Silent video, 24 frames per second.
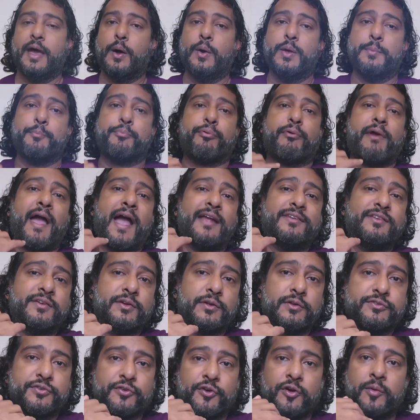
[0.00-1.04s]
in
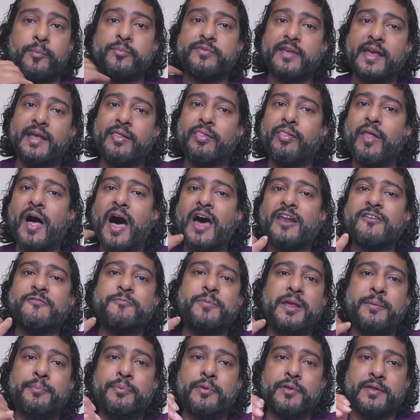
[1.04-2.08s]
practical terms, a lot of
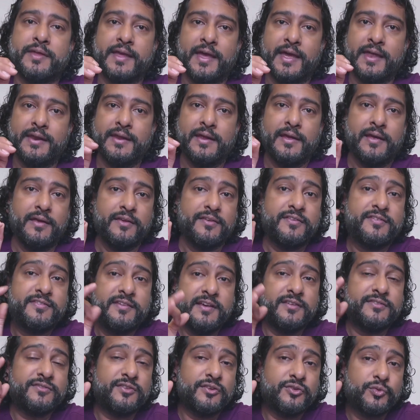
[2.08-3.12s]
people get
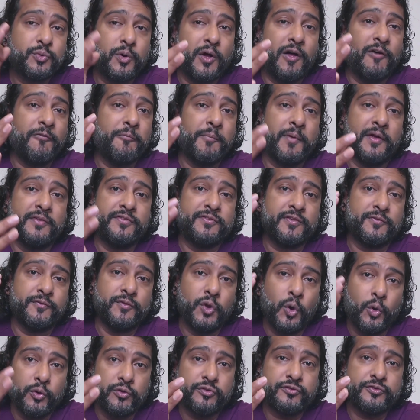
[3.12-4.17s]
6 to 12 months of
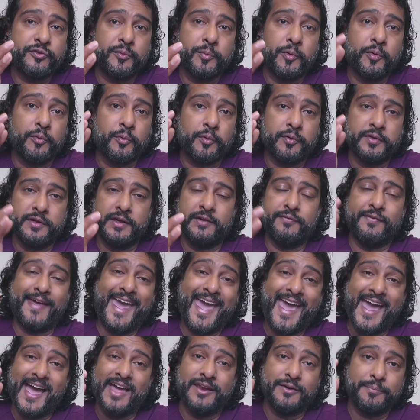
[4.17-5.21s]
noticeable relief
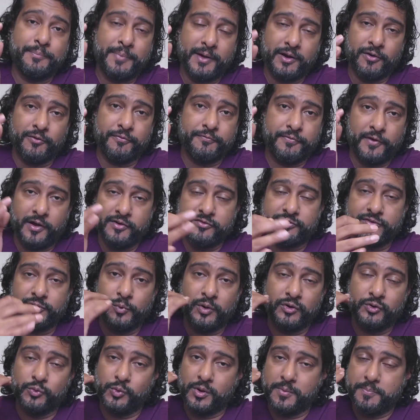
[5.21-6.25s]
and better function
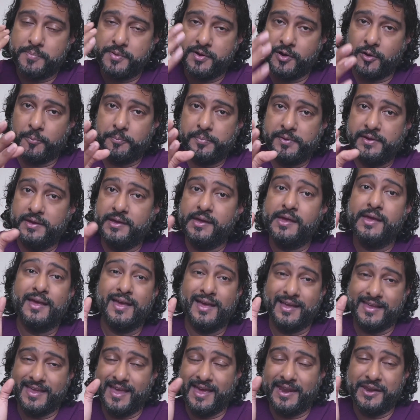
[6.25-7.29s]
when doing PRP,
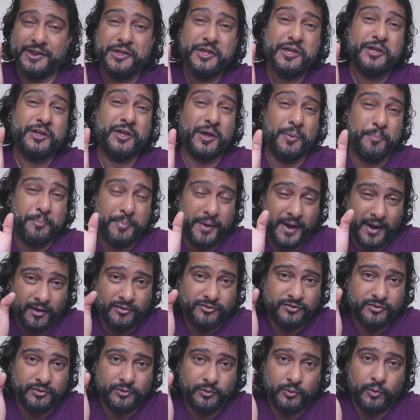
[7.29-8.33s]
again,
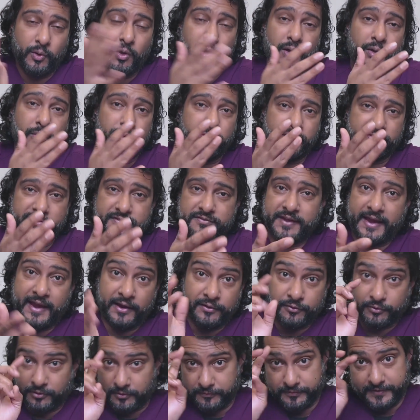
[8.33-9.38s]
compared to the
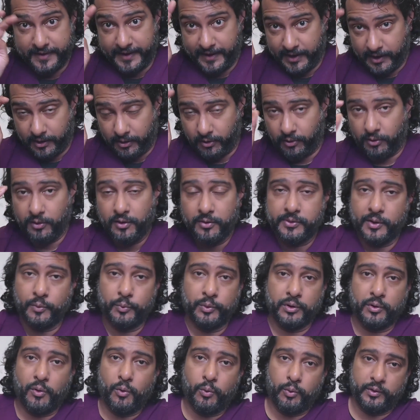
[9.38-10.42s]
standard of care that
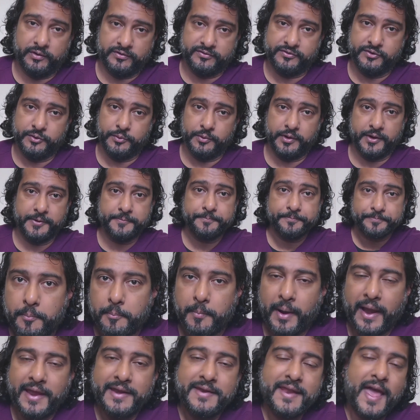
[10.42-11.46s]
we're always doing.
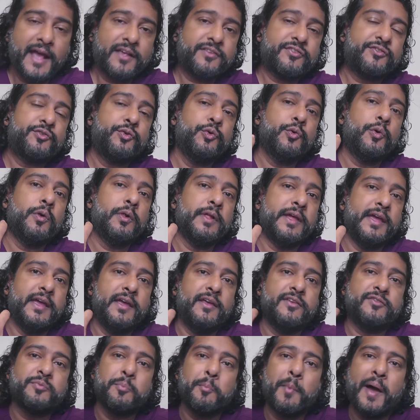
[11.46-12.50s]
My next tool
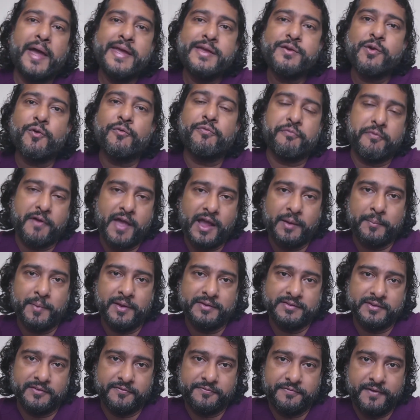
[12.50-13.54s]
is
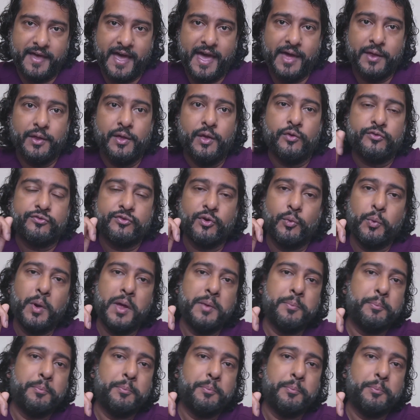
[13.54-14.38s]
microfragmented fat. So when